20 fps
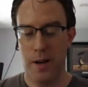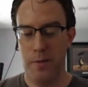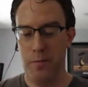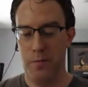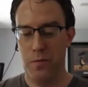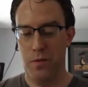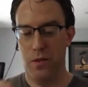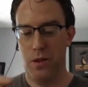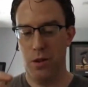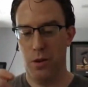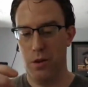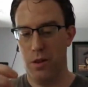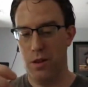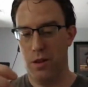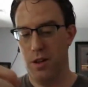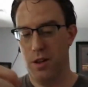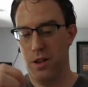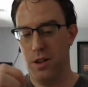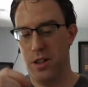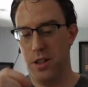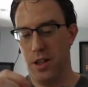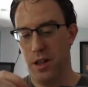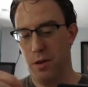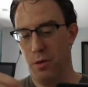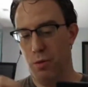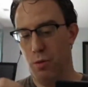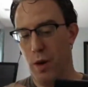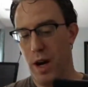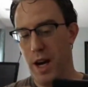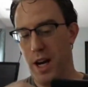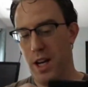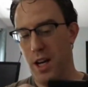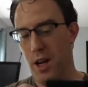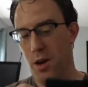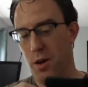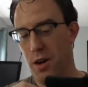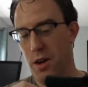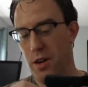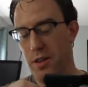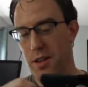so there's a radio
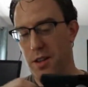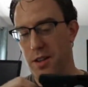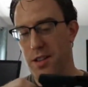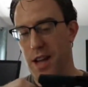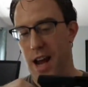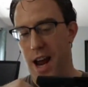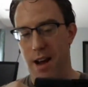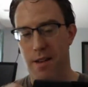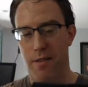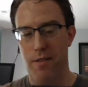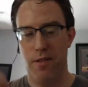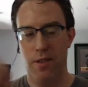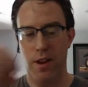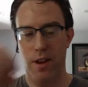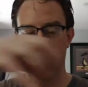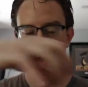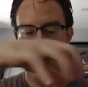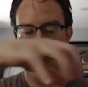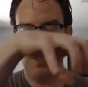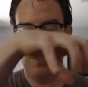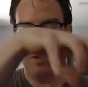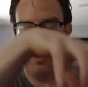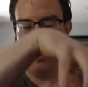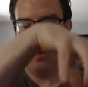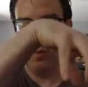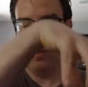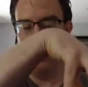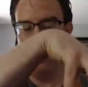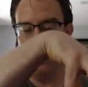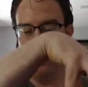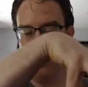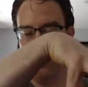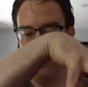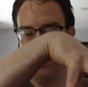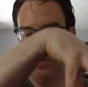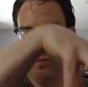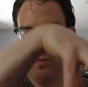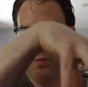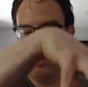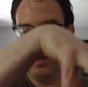on this half, and then the
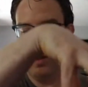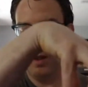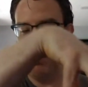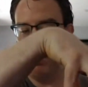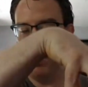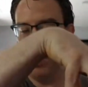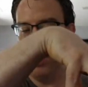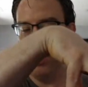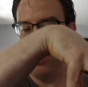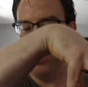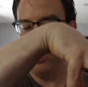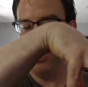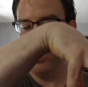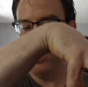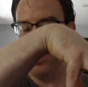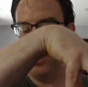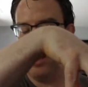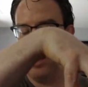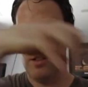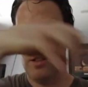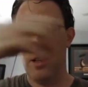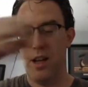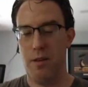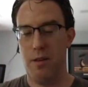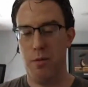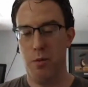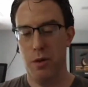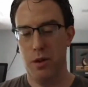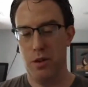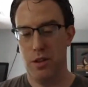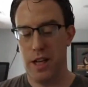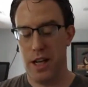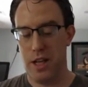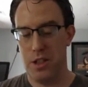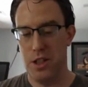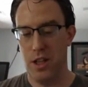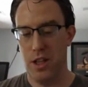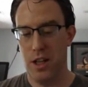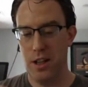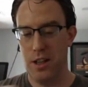computer is on this half. Well, there's
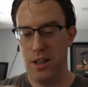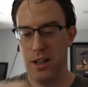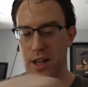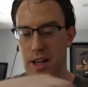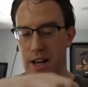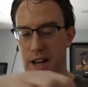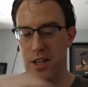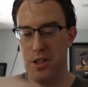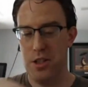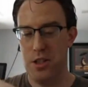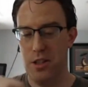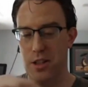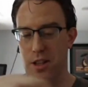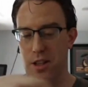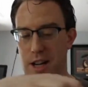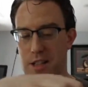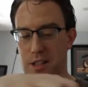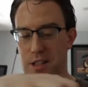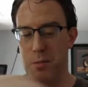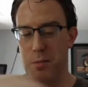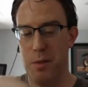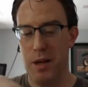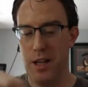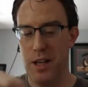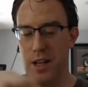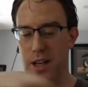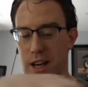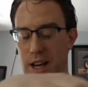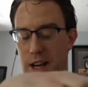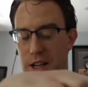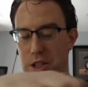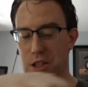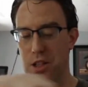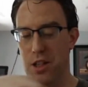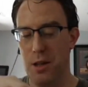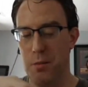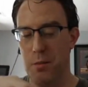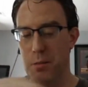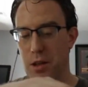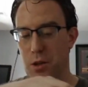actually a connection. There has to be a connection
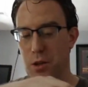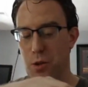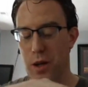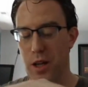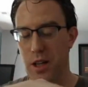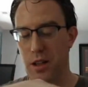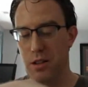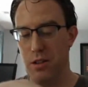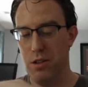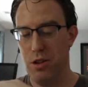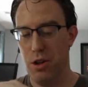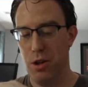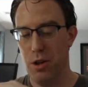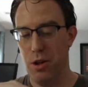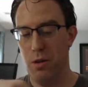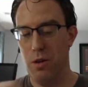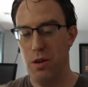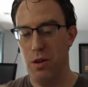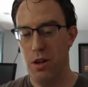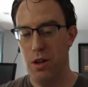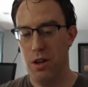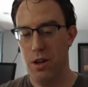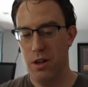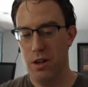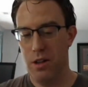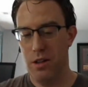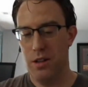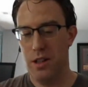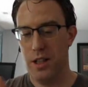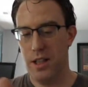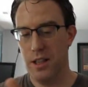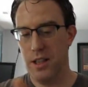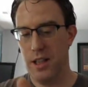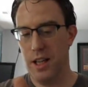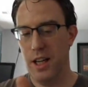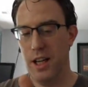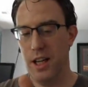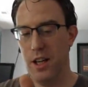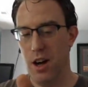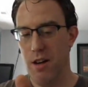in between the two to get the
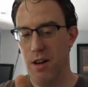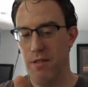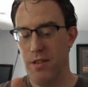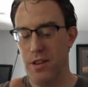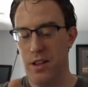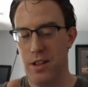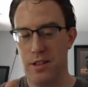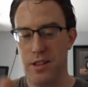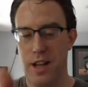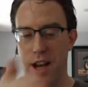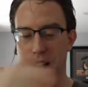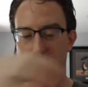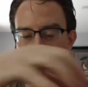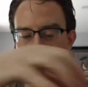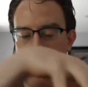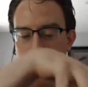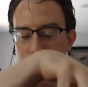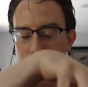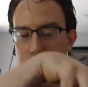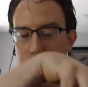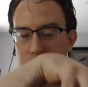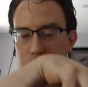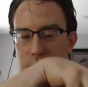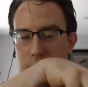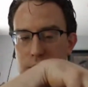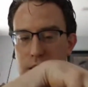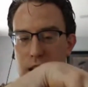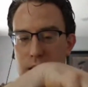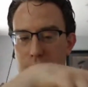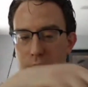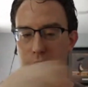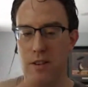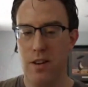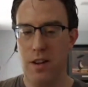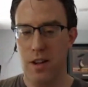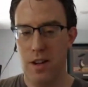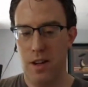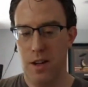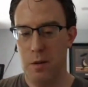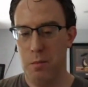heat off of this half onto this half,
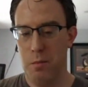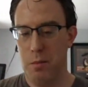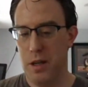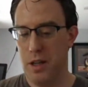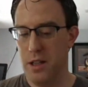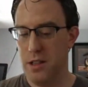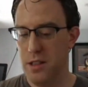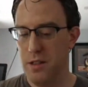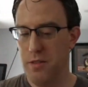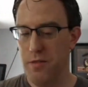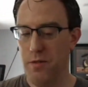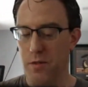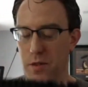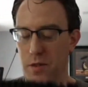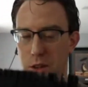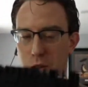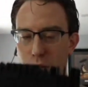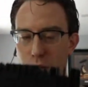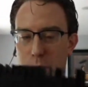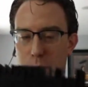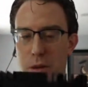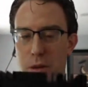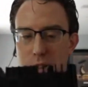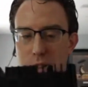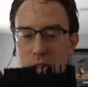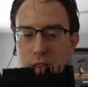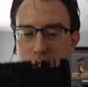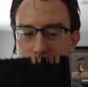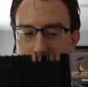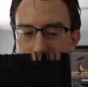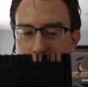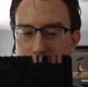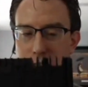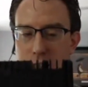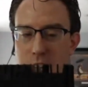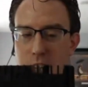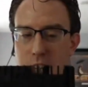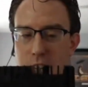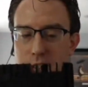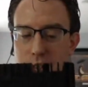because it normally sits like
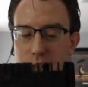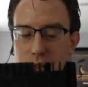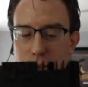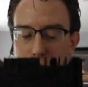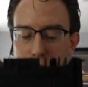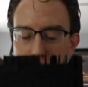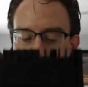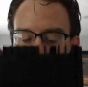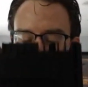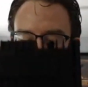this. So